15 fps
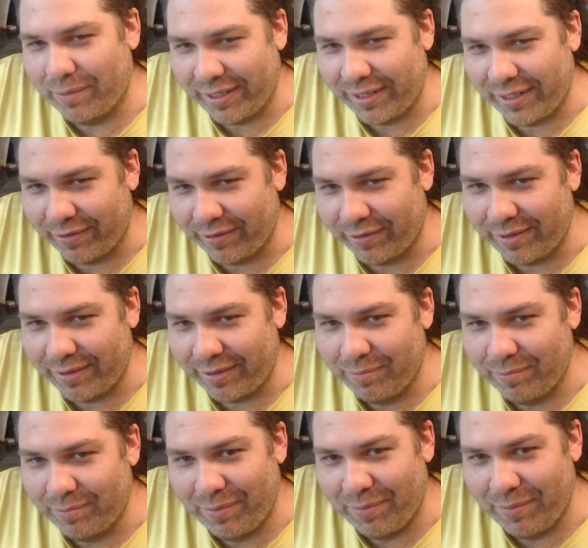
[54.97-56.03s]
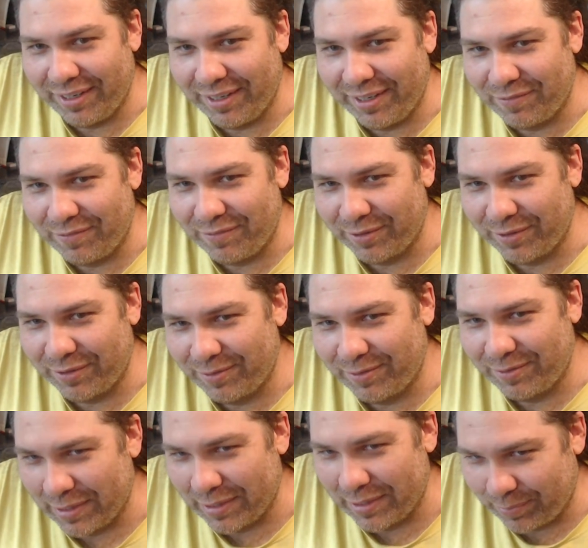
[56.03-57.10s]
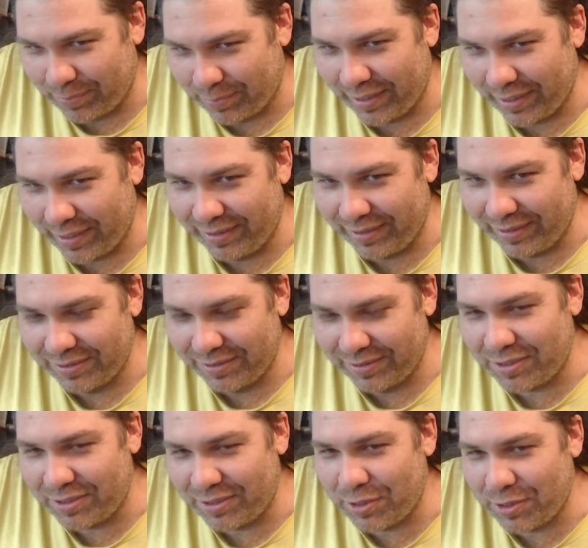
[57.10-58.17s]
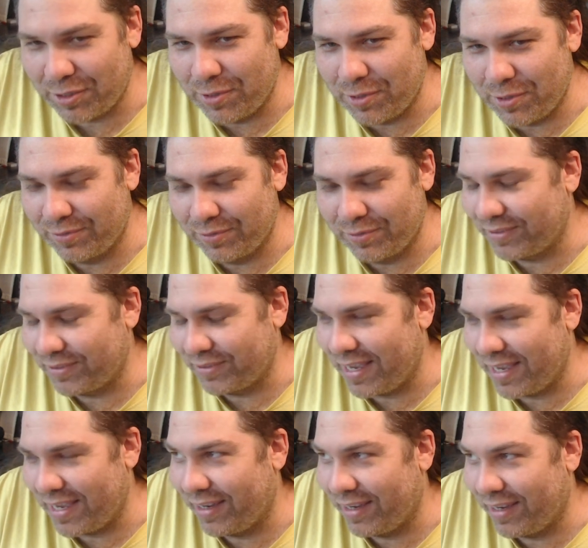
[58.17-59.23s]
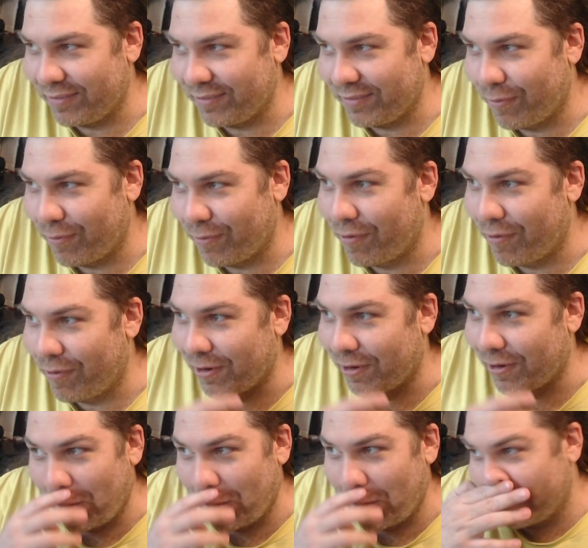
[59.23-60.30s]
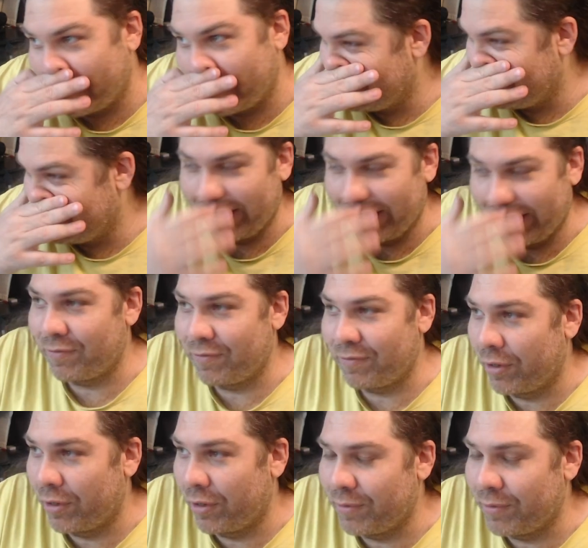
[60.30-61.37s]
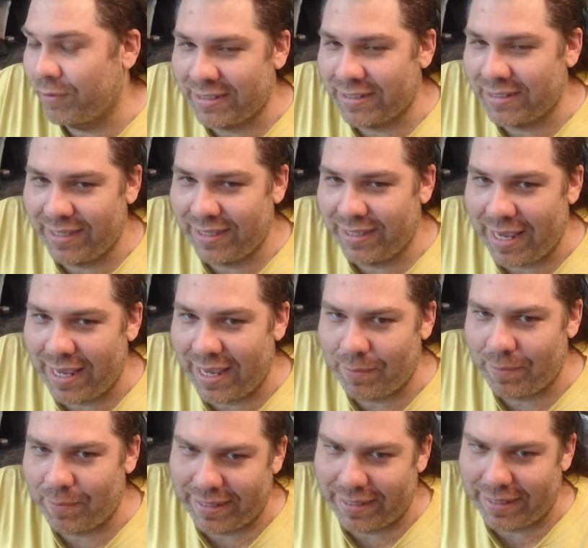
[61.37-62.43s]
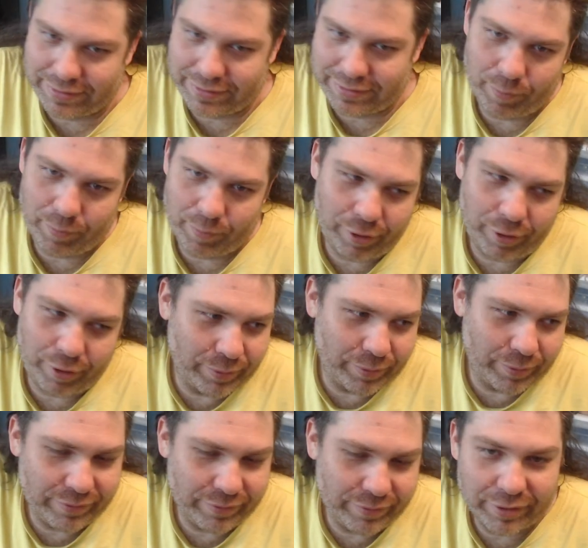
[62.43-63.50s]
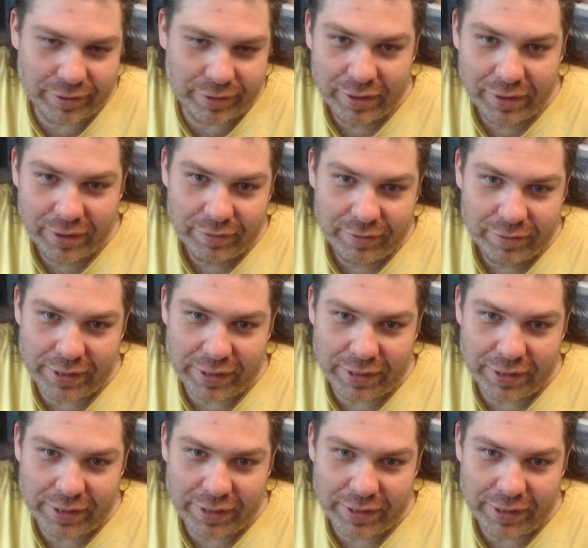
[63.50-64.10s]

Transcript: it. But if you're whispering, so you couldn't use this AI for like if you want to do S- AM SMR or whatever fetish